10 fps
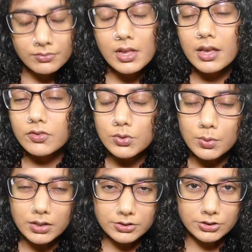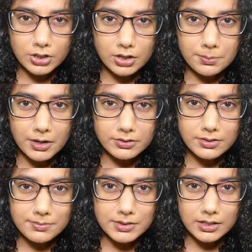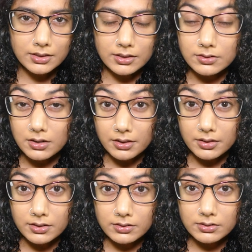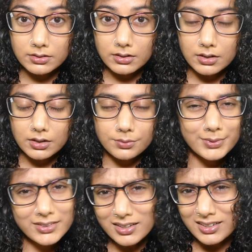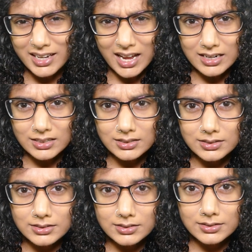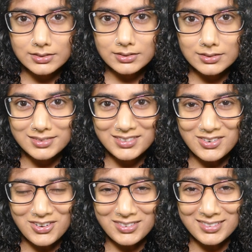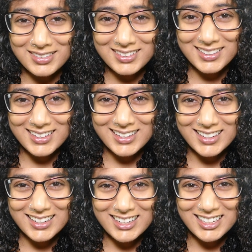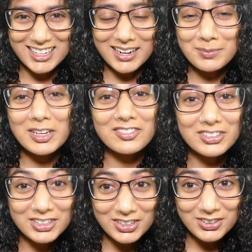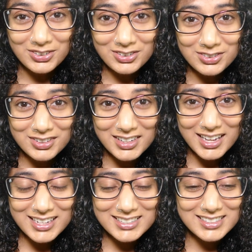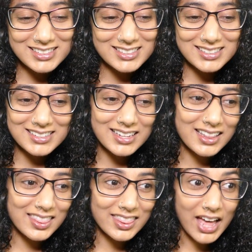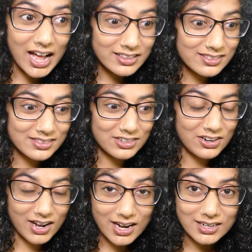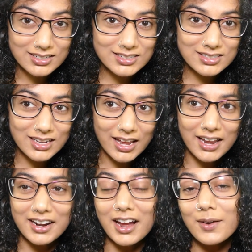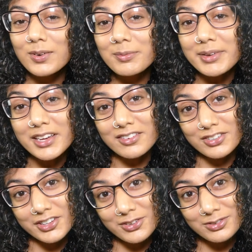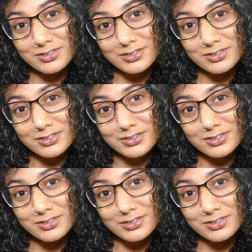if you want to talk about something that's not this, we certainly can. You know, I'm here for you, and that's great, and I will be here for you.